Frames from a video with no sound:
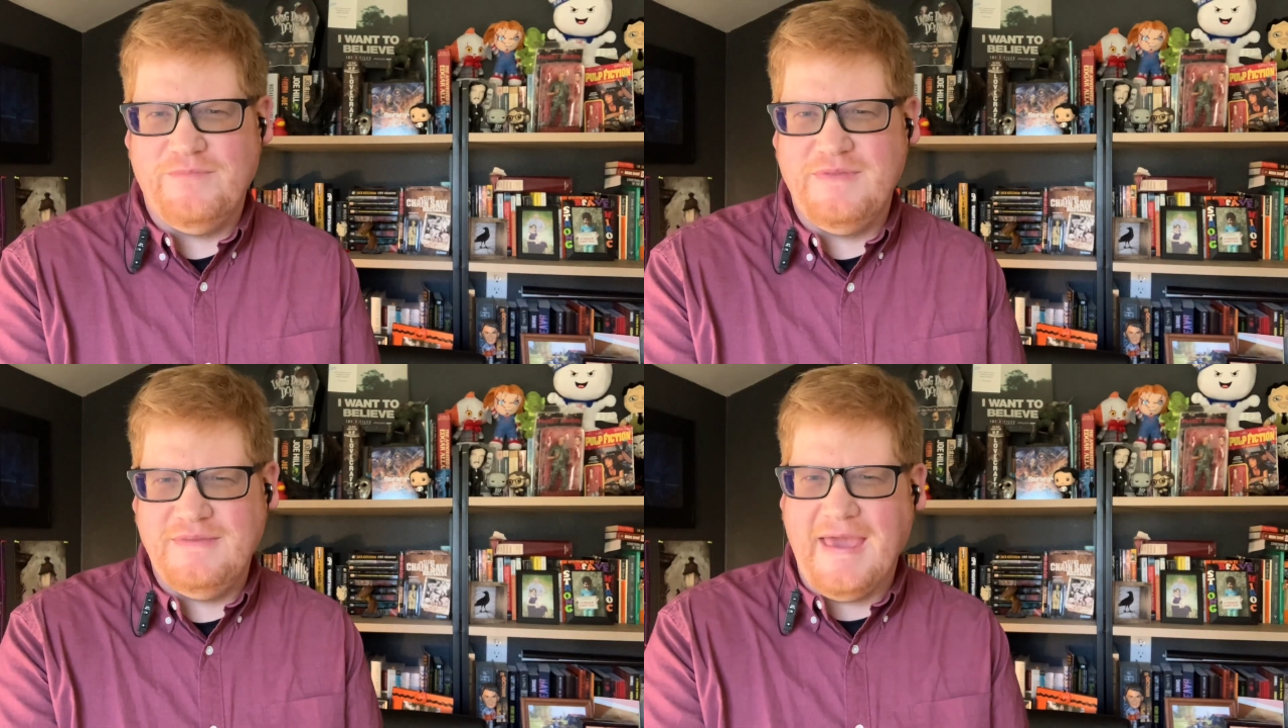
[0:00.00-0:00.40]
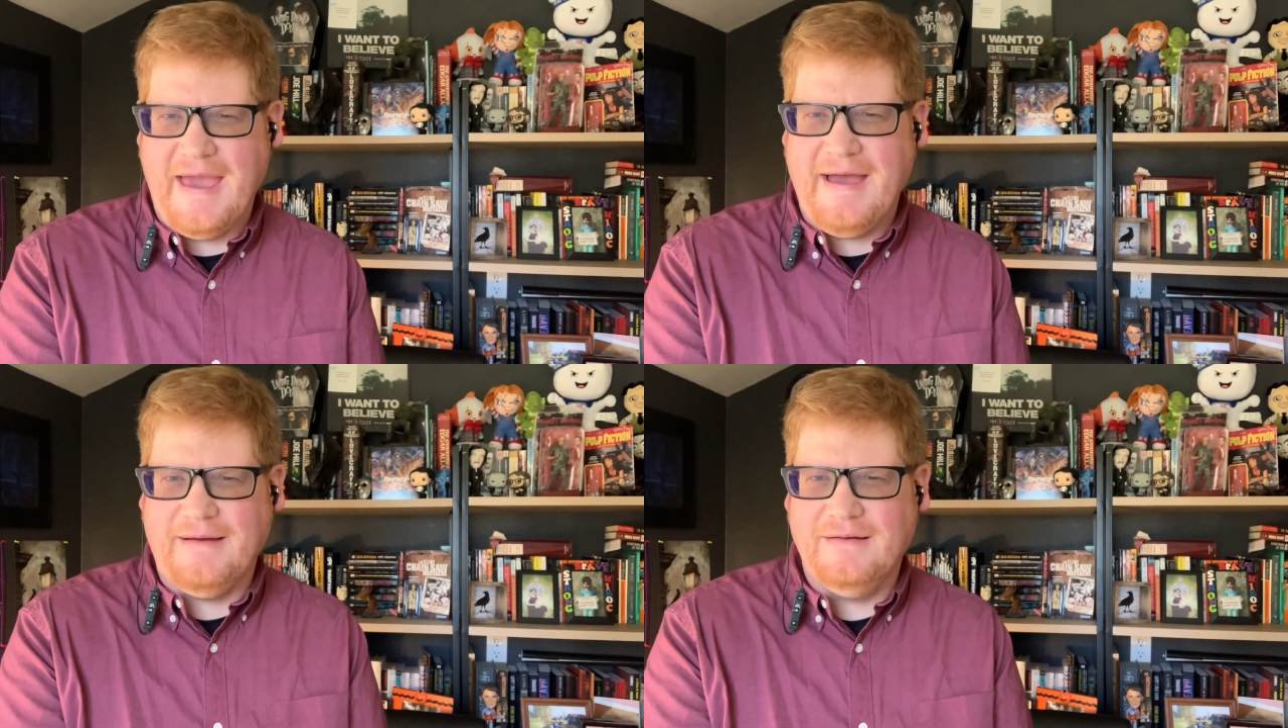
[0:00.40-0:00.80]

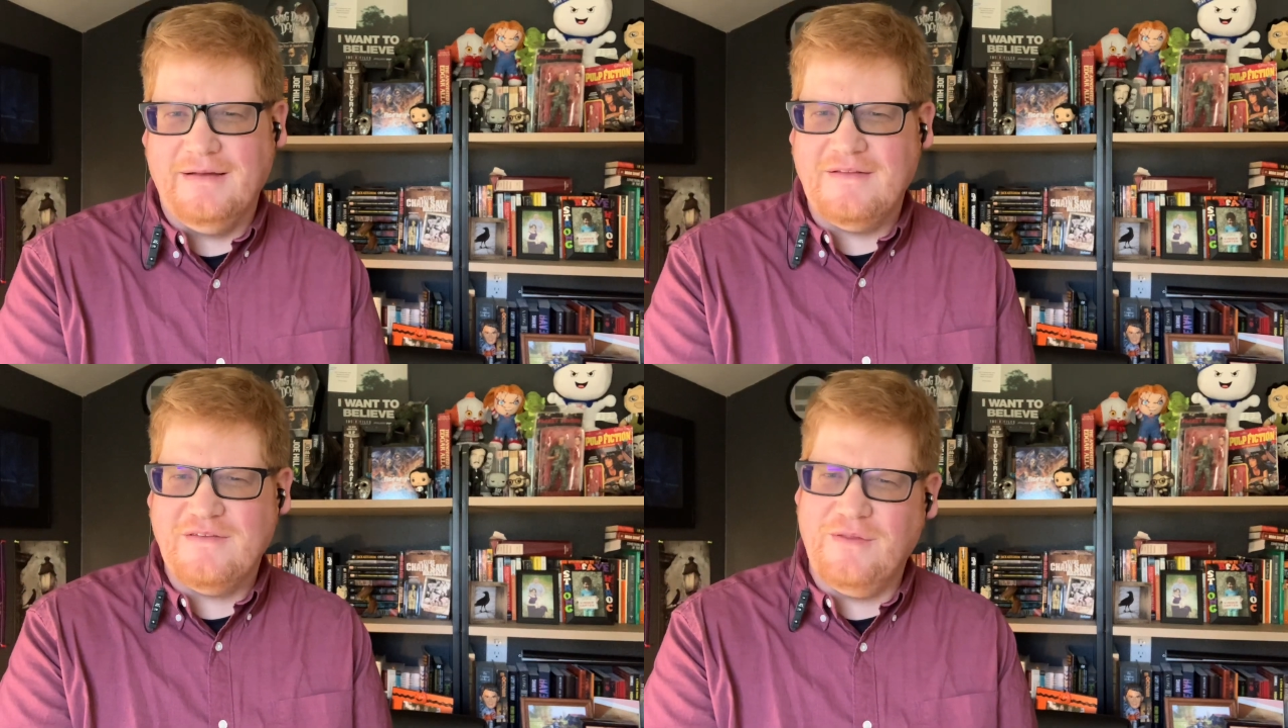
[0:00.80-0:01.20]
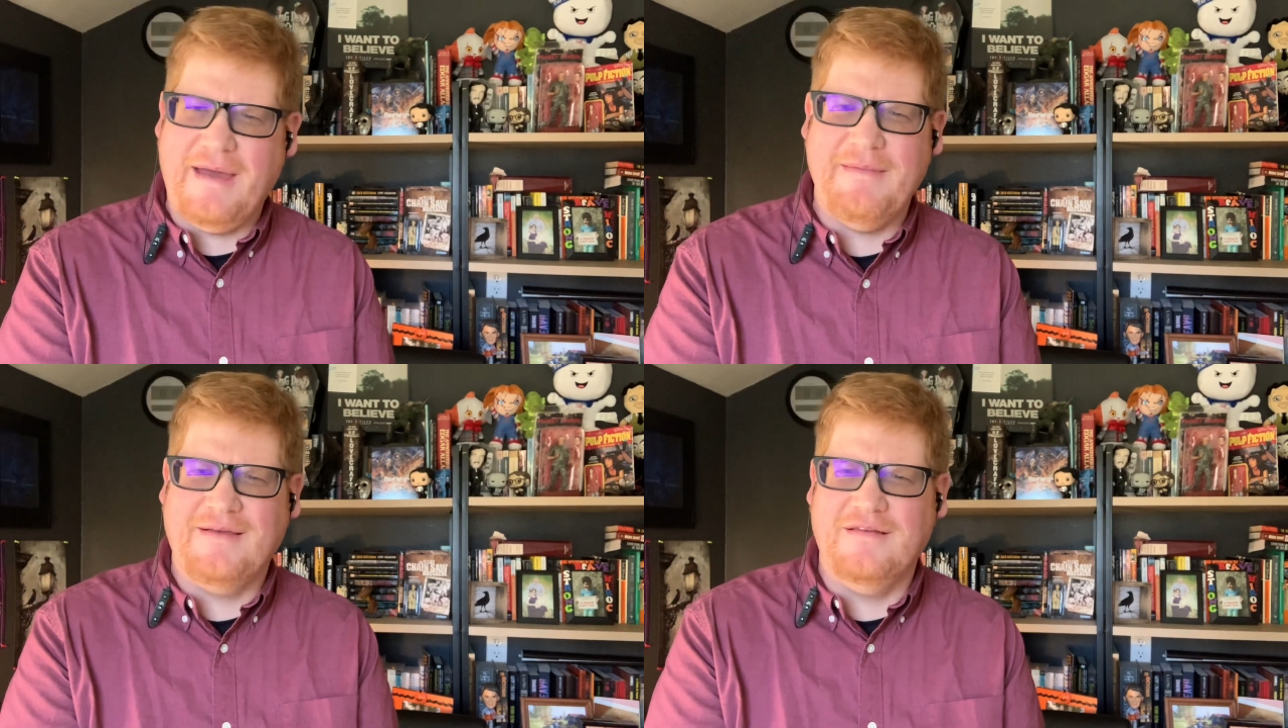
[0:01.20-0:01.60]
Yeah. And so that
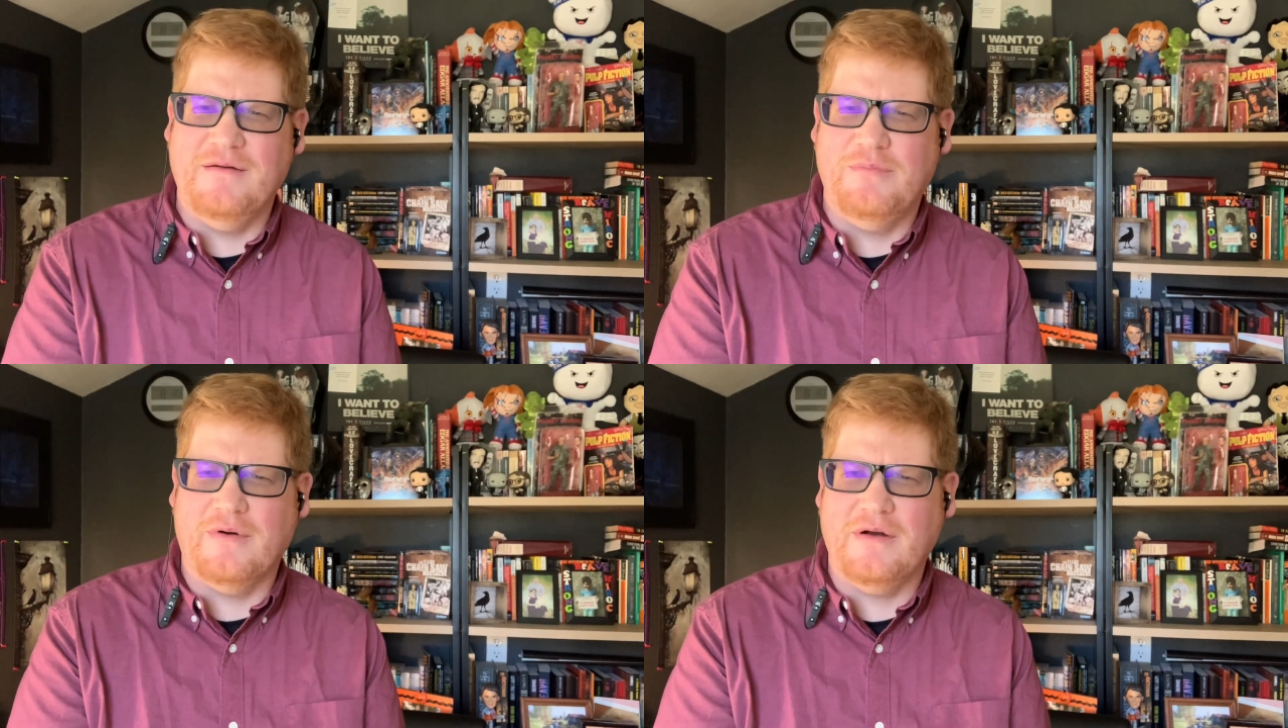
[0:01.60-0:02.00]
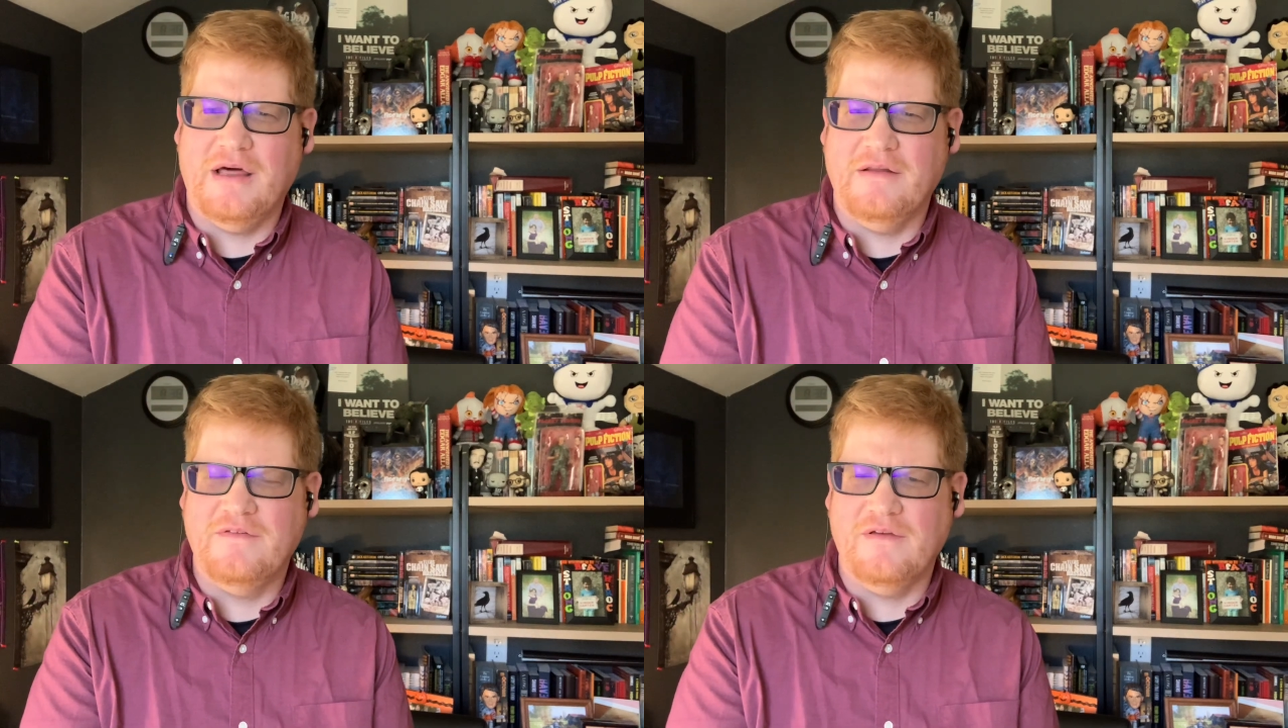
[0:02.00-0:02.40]
makes it important
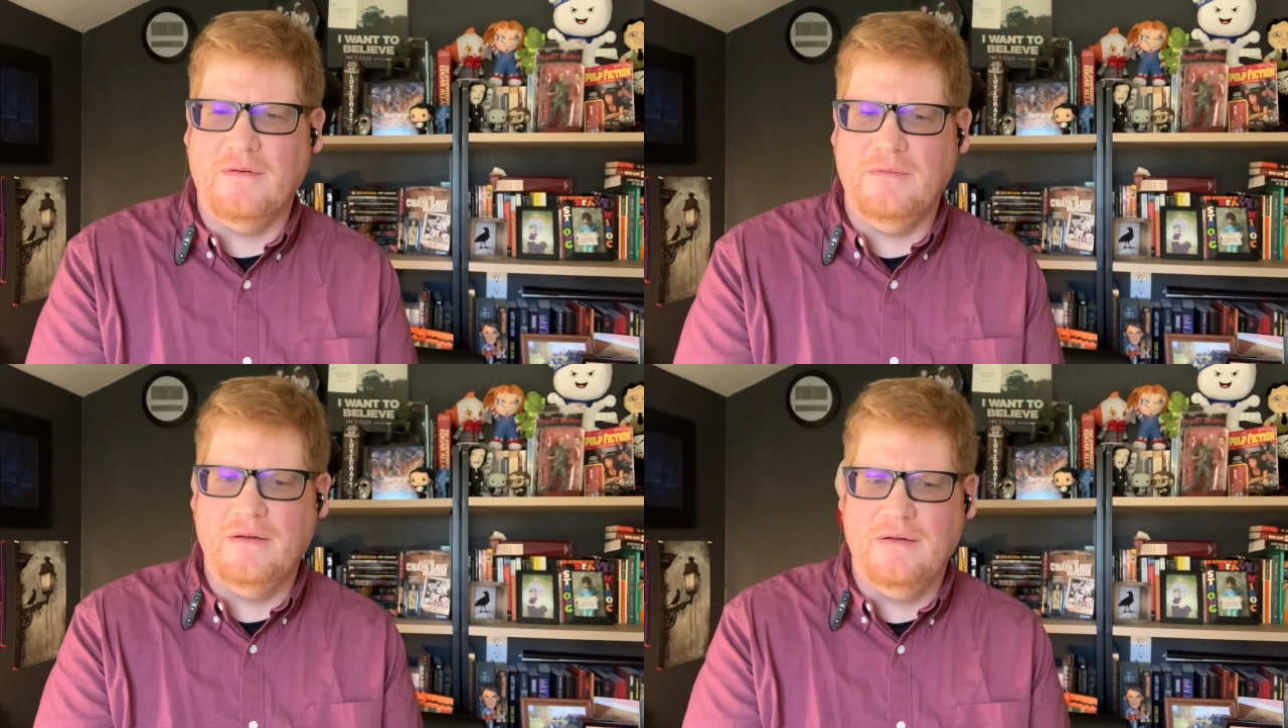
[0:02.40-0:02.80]
on its own.